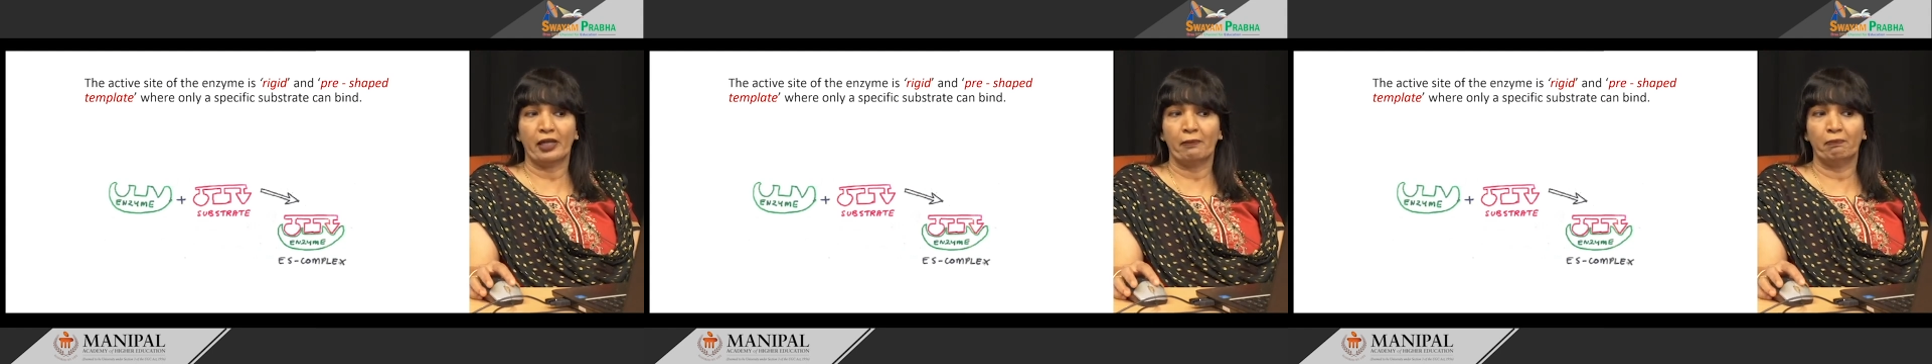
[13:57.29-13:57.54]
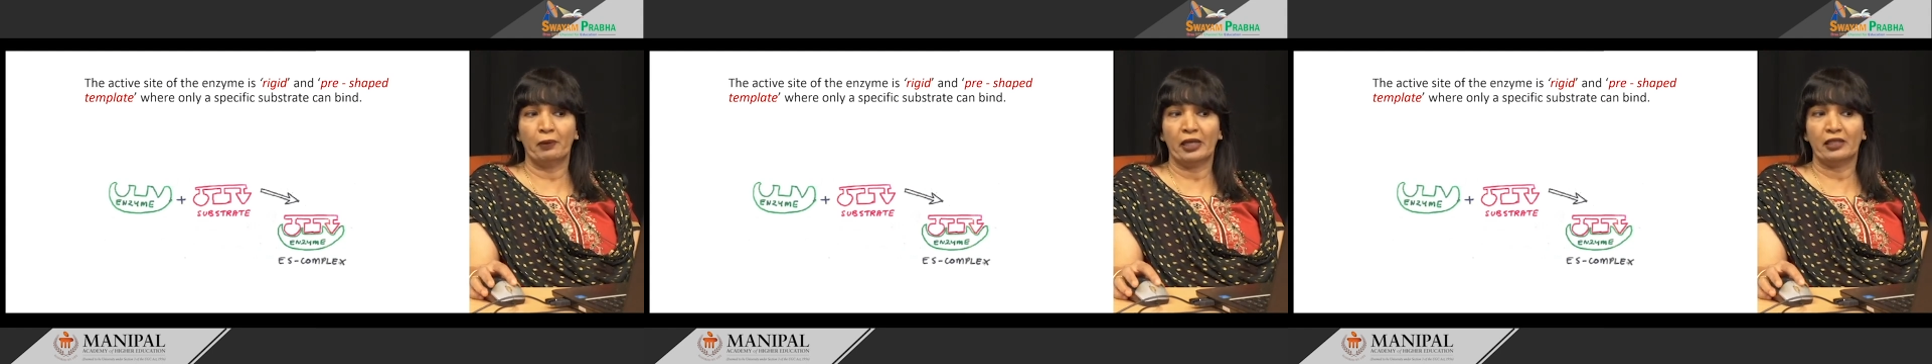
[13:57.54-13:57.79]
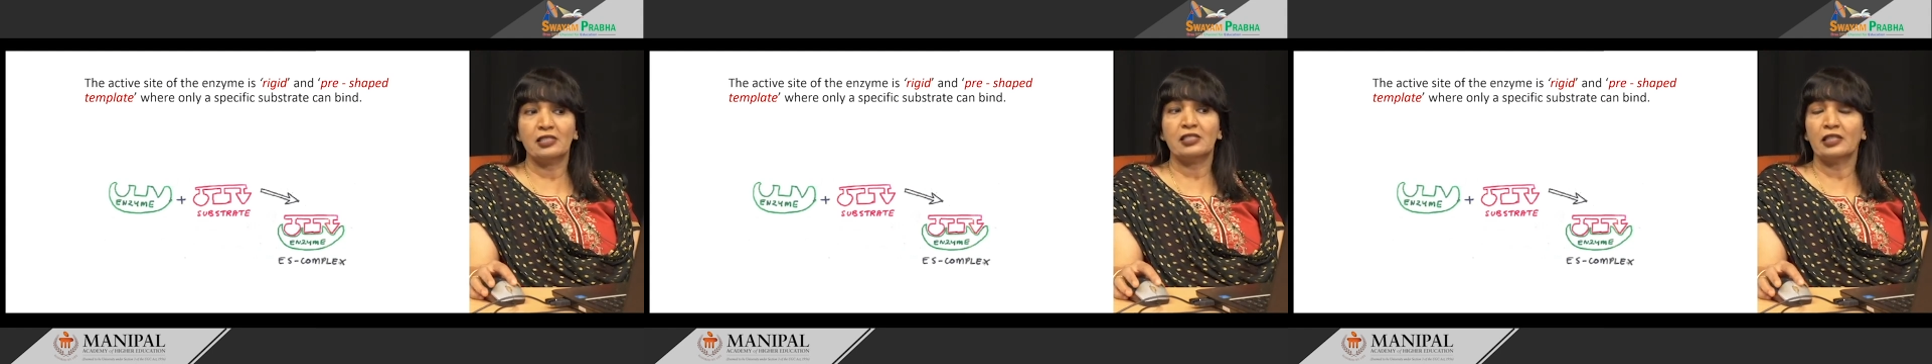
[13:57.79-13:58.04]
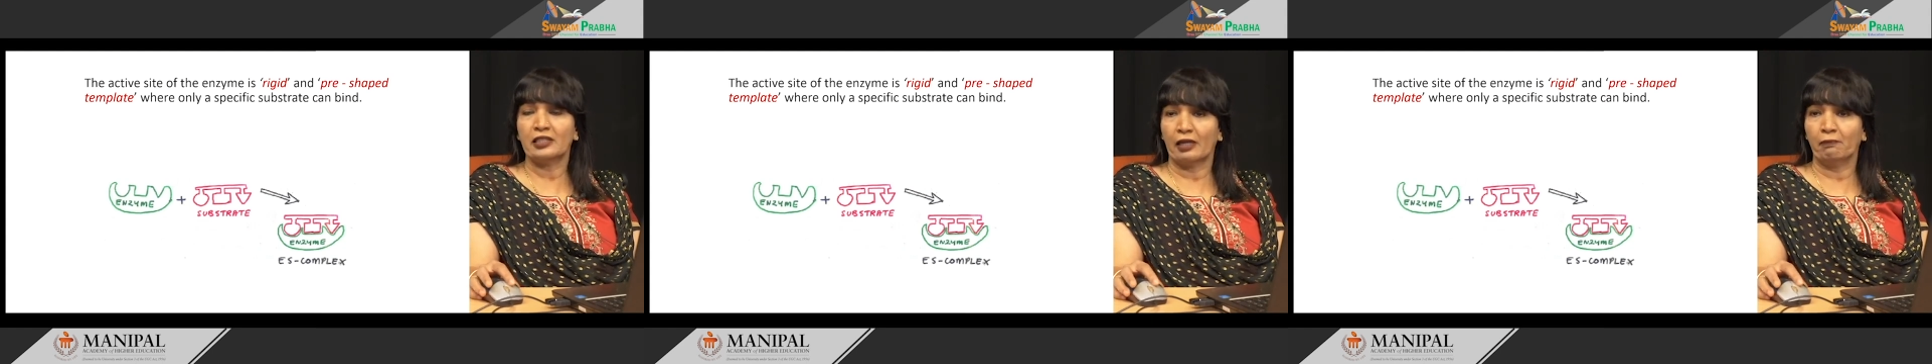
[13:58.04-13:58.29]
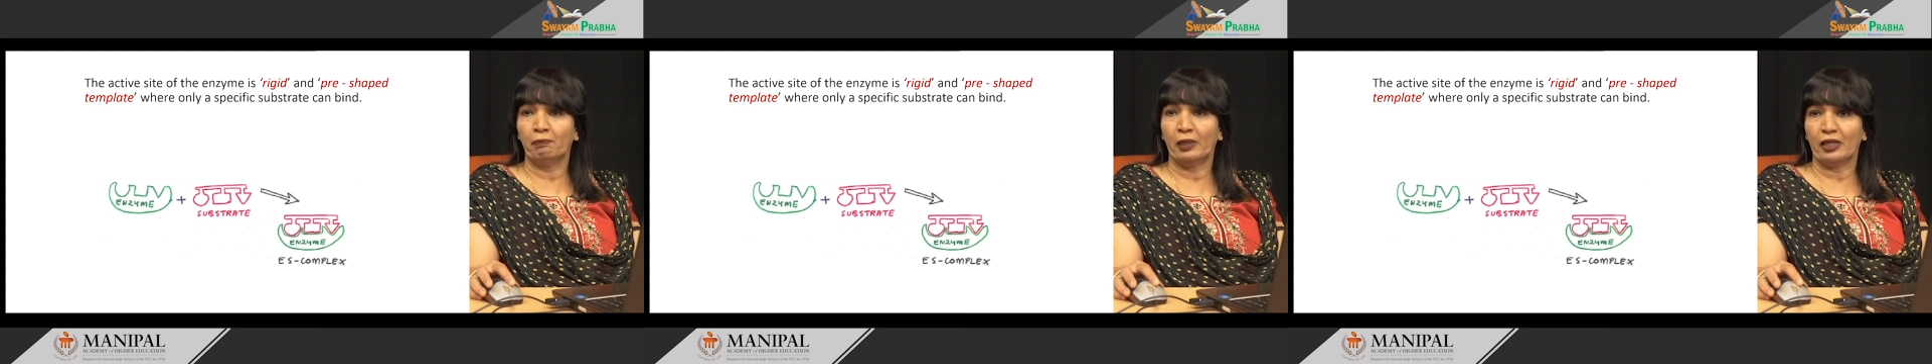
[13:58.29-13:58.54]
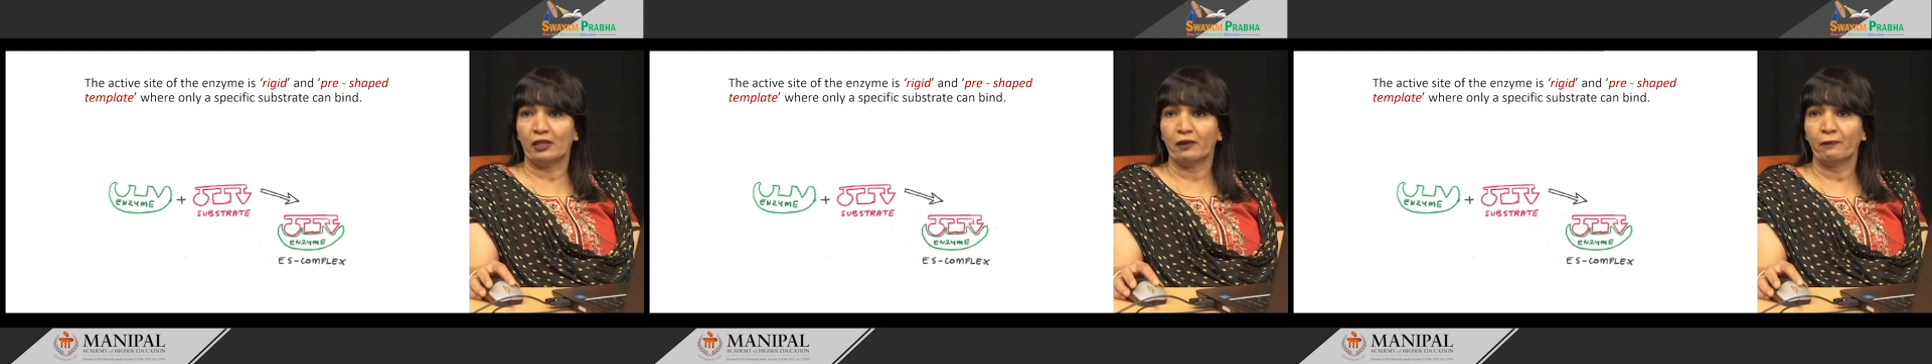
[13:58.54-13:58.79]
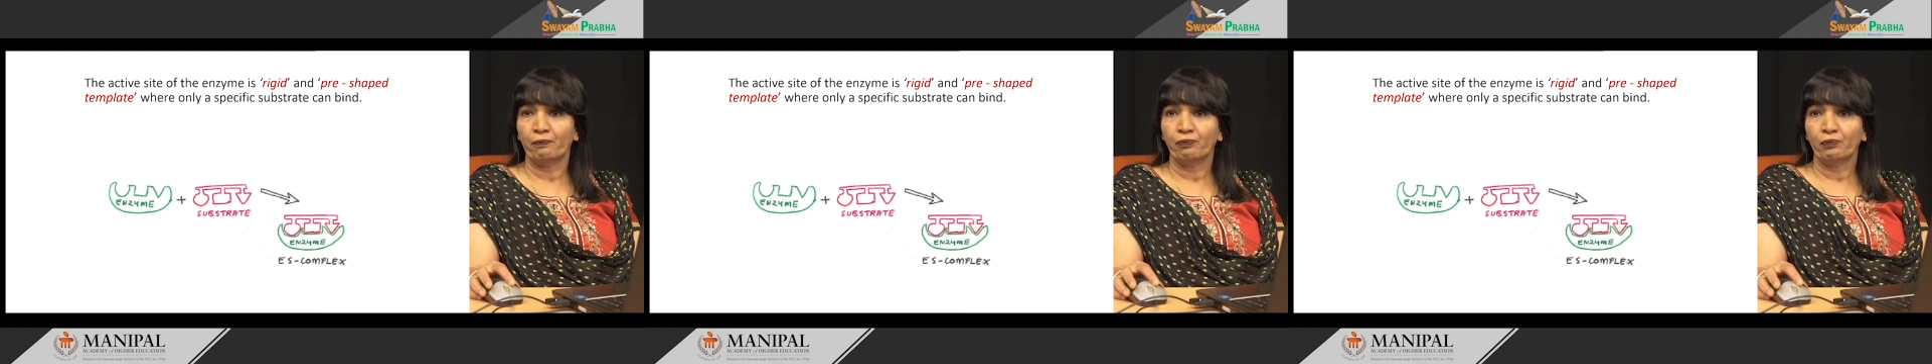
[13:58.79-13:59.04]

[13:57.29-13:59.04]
template. This is a template